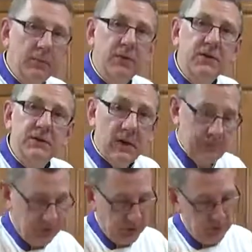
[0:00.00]
put this
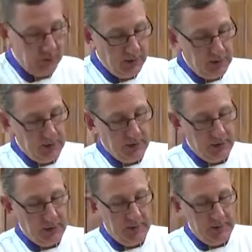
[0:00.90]
up to
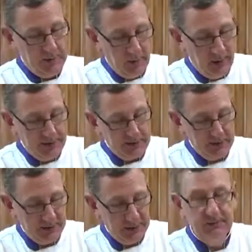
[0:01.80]
about a medium-high
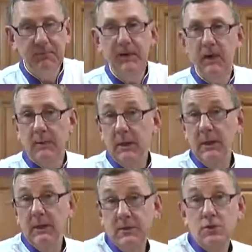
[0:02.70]
speed, and I'm going to
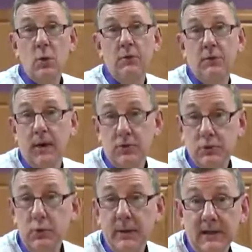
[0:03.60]
let this go for about
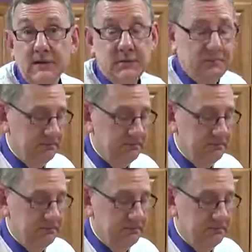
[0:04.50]
2 minutes.